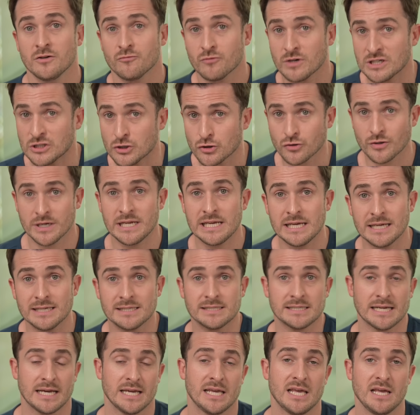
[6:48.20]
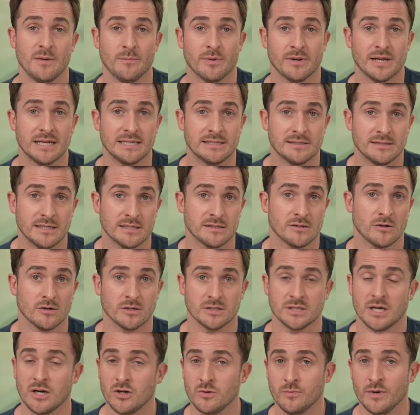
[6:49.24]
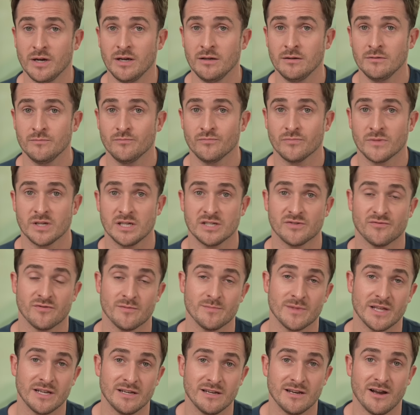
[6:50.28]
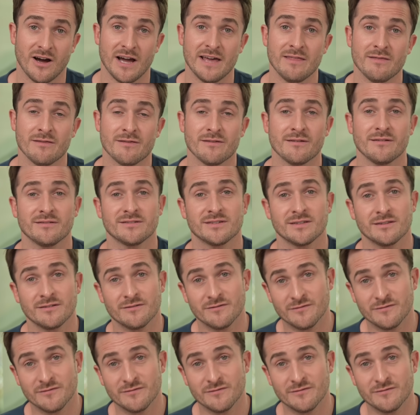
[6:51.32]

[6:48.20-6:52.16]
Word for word: The retreat is taking place this October is from the 9th to the